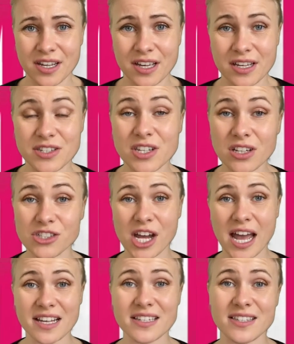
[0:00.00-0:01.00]
such
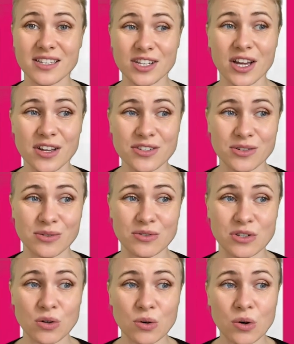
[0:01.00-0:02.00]
as the turtles
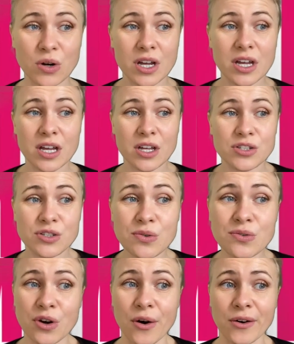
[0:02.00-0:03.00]
or
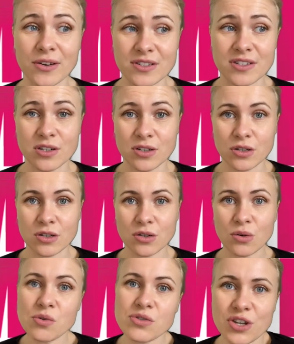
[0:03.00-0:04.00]
dugongs,
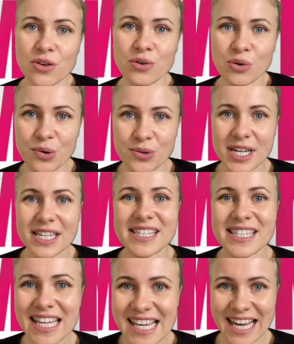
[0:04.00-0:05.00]
also called
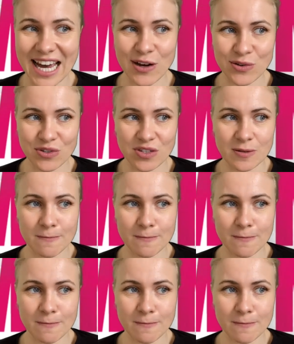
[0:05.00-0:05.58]
sea cows.